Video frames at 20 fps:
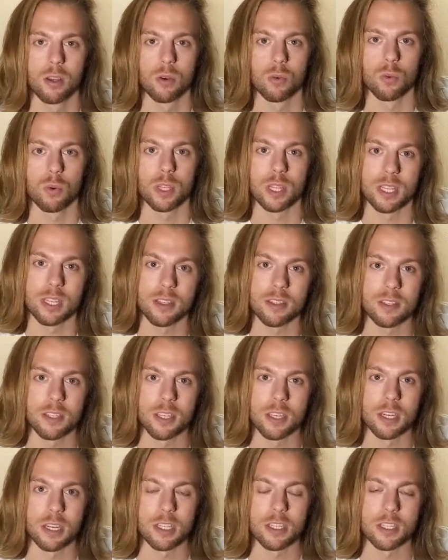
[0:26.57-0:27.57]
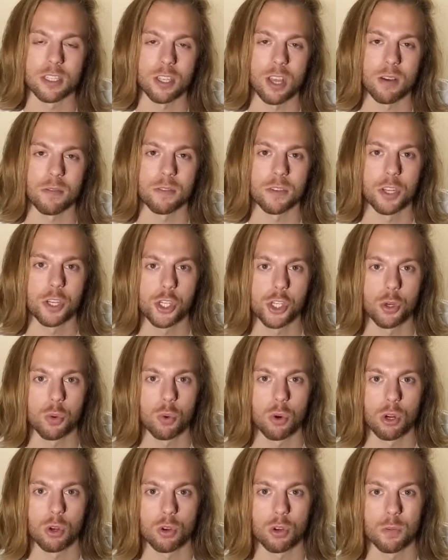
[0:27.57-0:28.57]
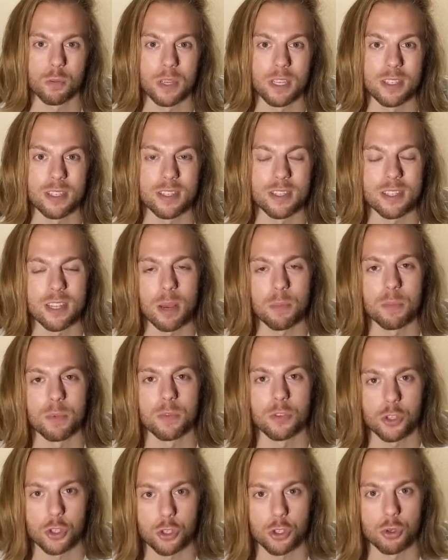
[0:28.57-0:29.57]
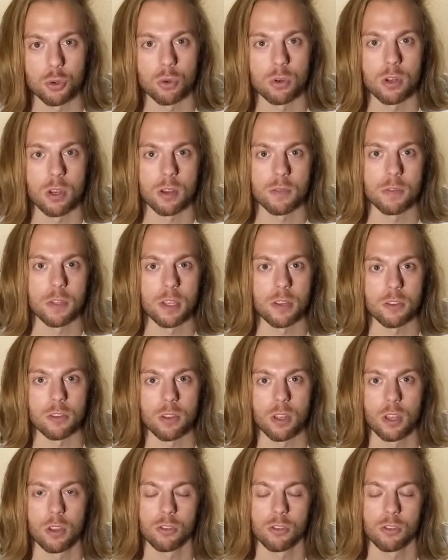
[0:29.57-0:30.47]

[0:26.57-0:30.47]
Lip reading: Releasing and soft tissue work would be step two of this.